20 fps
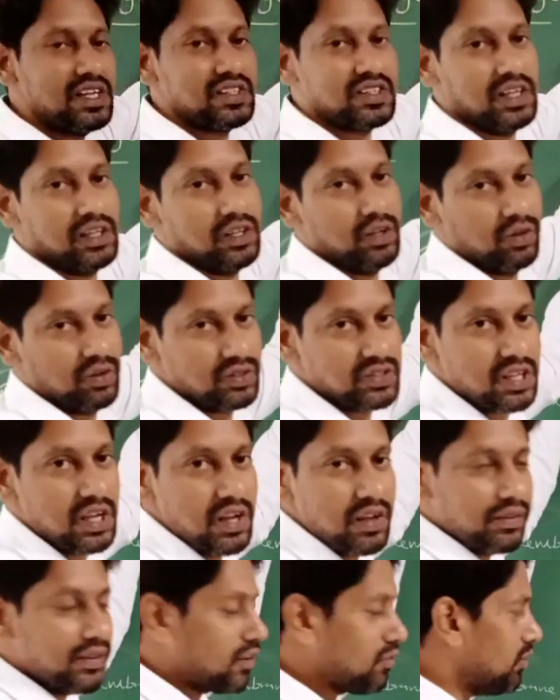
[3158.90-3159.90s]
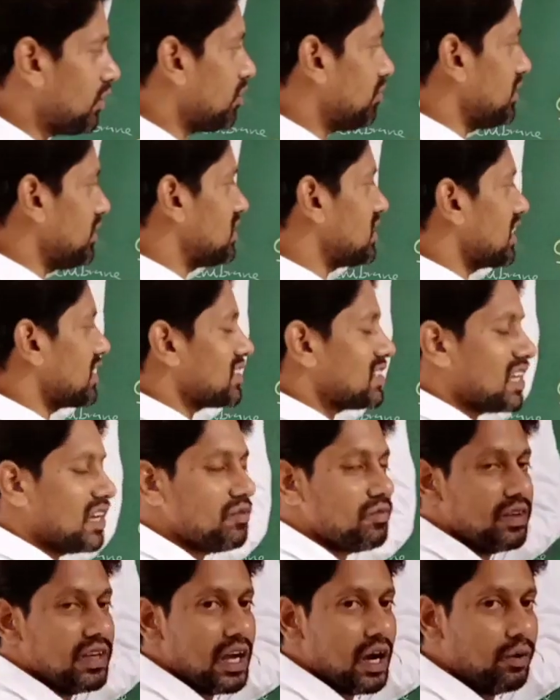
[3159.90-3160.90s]
Cellulose. Therefore, which
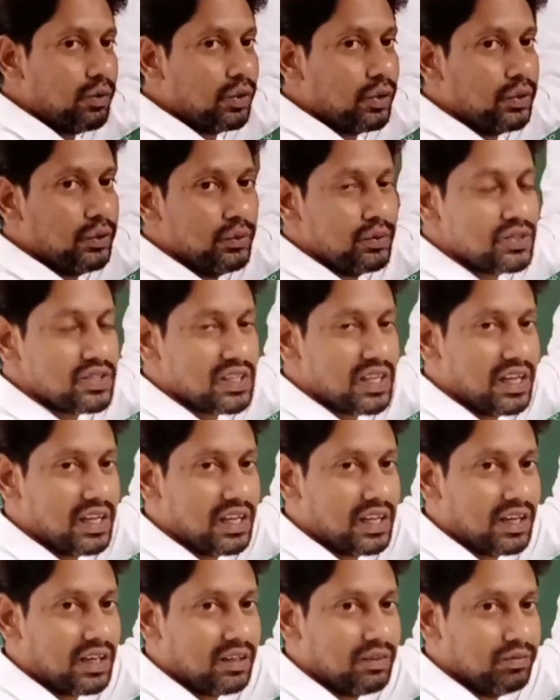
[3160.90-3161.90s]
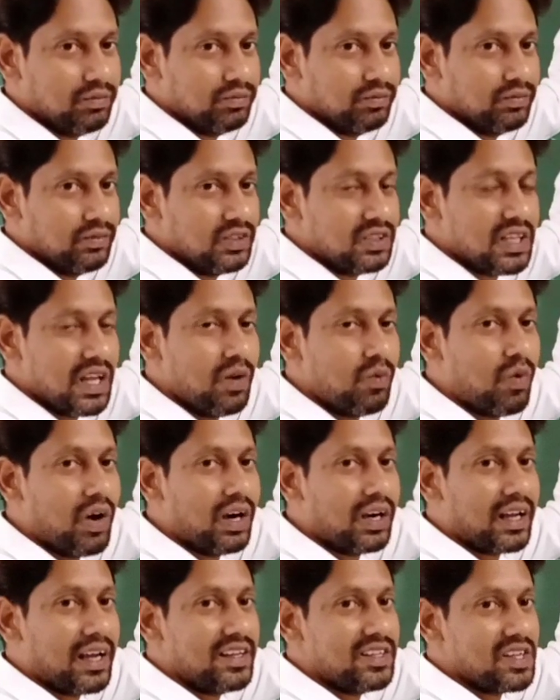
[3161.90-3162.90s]
enzyme we have to use, sir? Cell
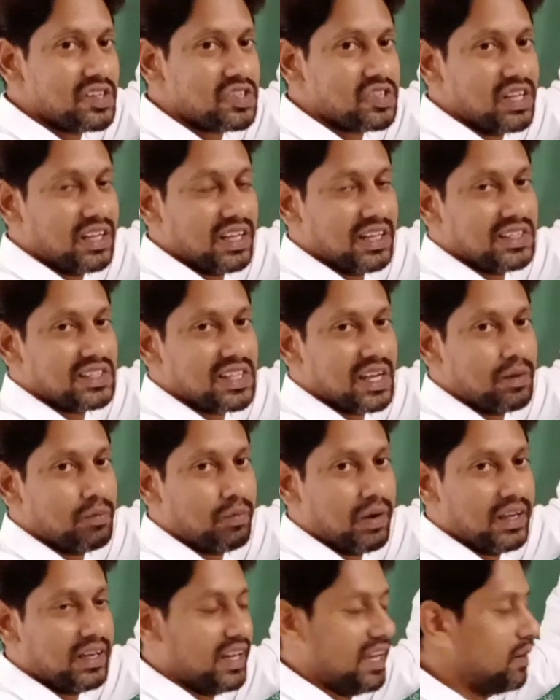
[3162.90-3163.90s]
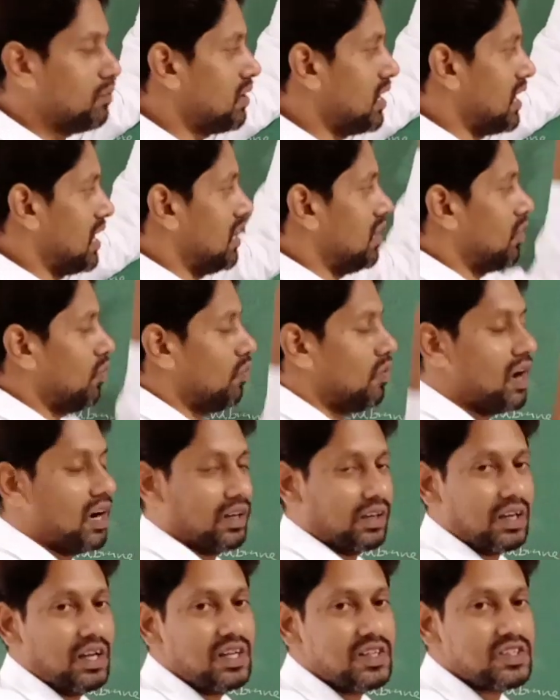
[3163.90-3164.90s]
wall digesting enzyme by name what?